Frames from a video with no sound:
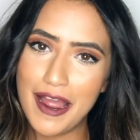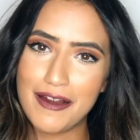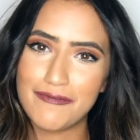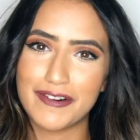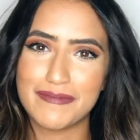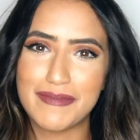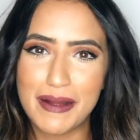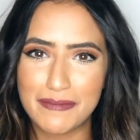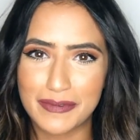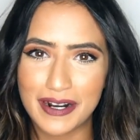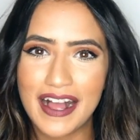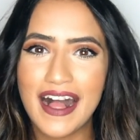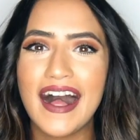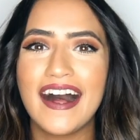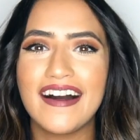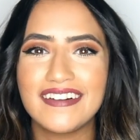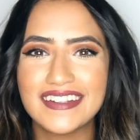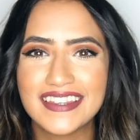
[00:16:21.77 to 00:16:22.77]
Remember,
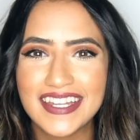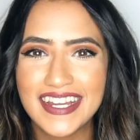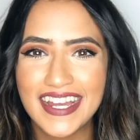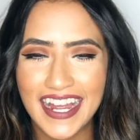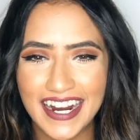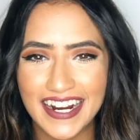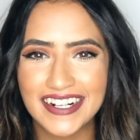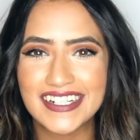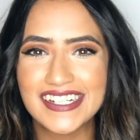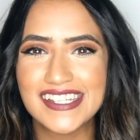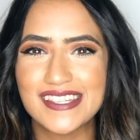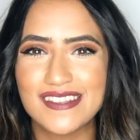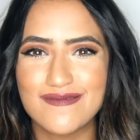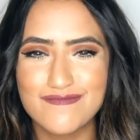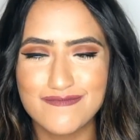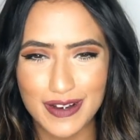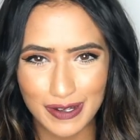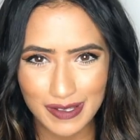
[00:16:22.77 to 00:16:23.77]
healthy hair is the
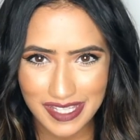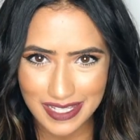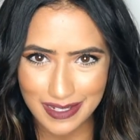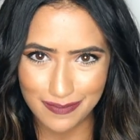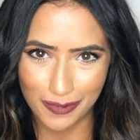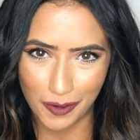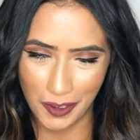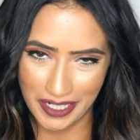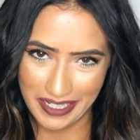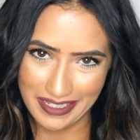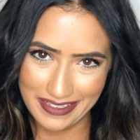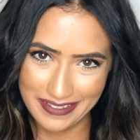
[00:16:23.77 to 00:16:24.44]
most important.